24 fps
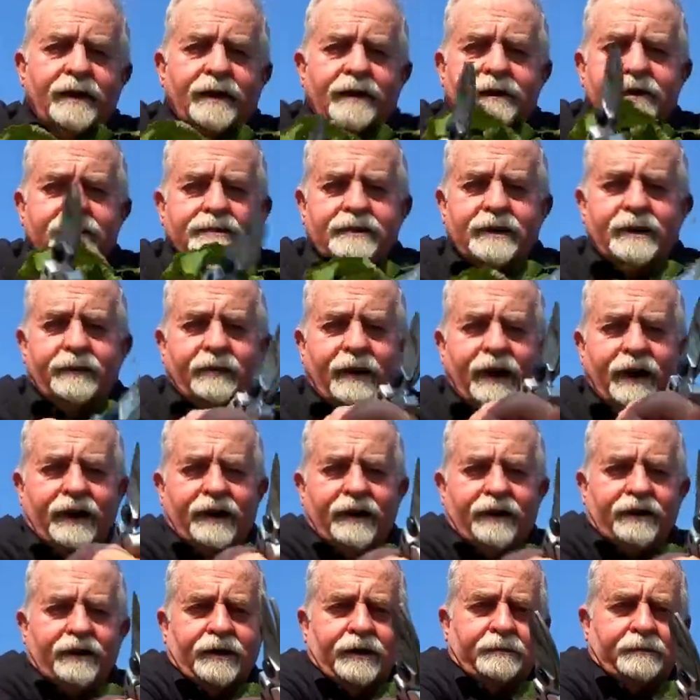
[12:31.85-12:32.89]
You can see right
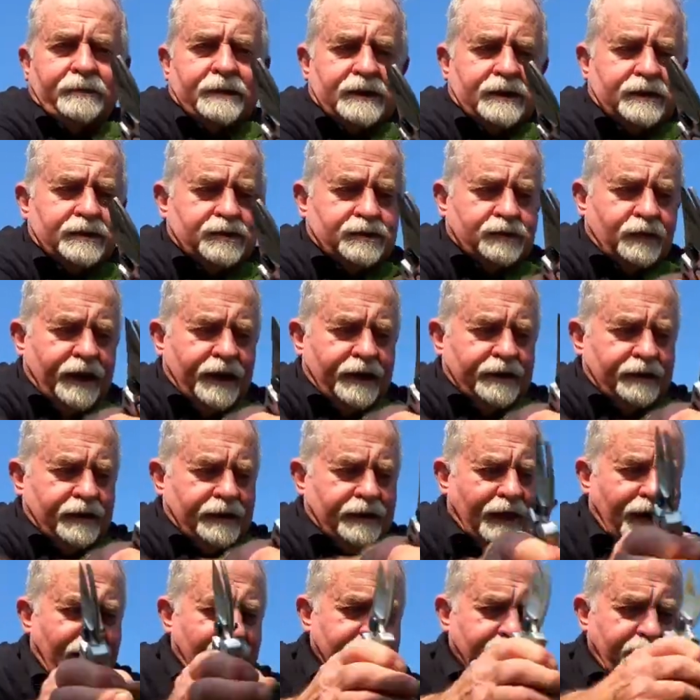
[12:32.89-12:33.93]
here, you put the strength
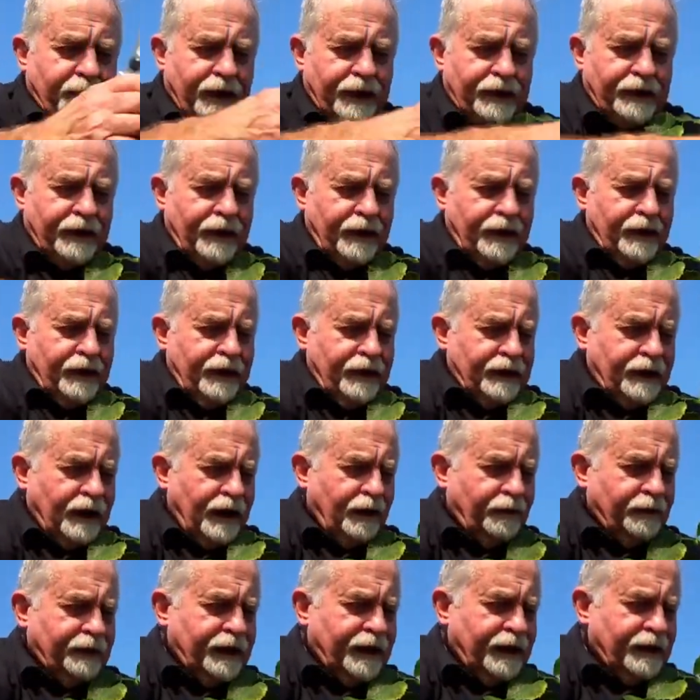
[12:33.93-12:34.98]
in that bud.
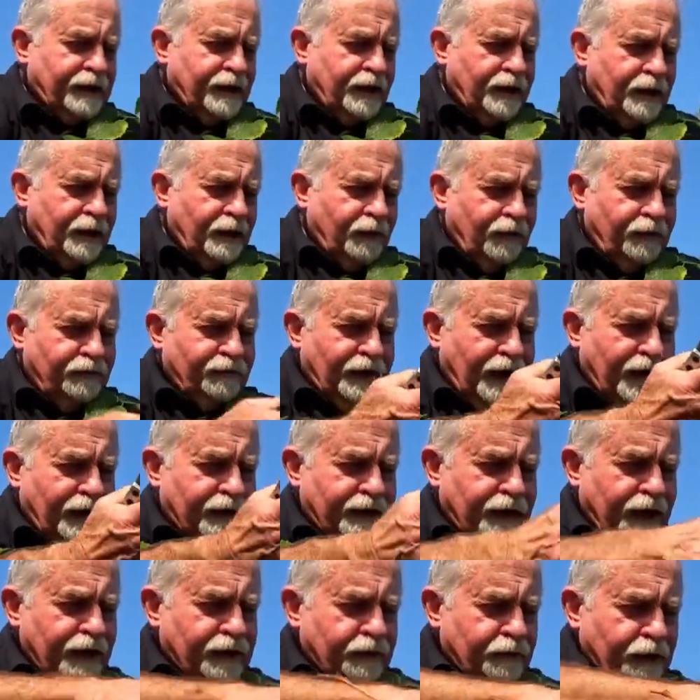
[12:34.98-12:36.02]
Now we need, we've got
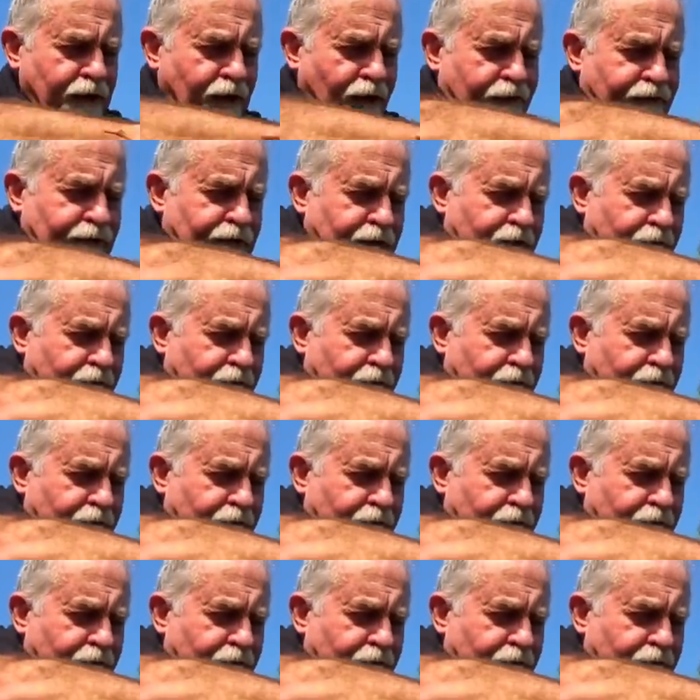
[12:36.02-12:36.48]
another one over